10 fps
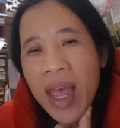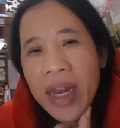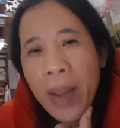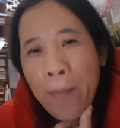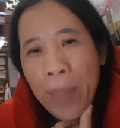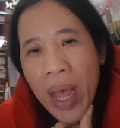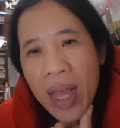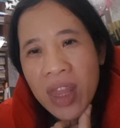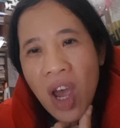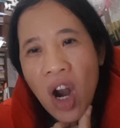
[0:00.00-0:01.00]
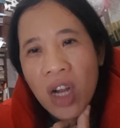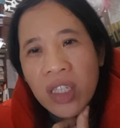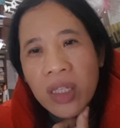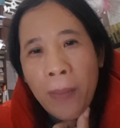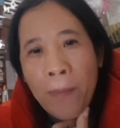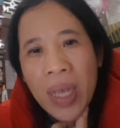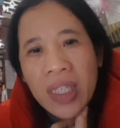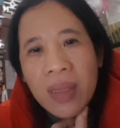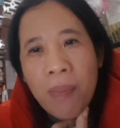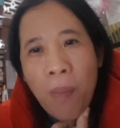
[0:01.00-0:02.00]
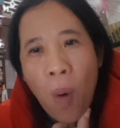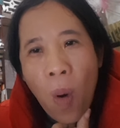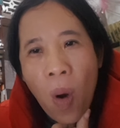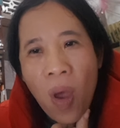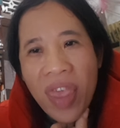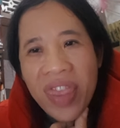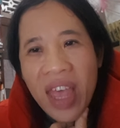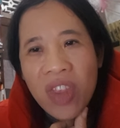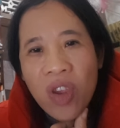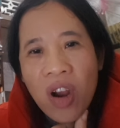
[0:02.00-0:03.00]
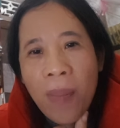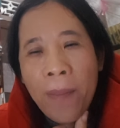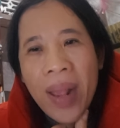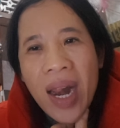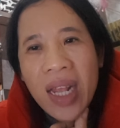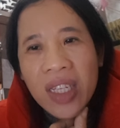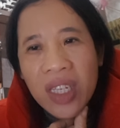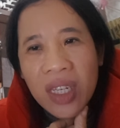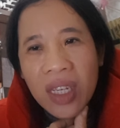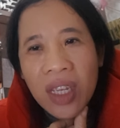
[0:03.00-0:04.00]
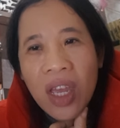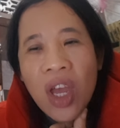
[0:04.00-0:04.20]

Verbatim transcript: depends on much more than the ability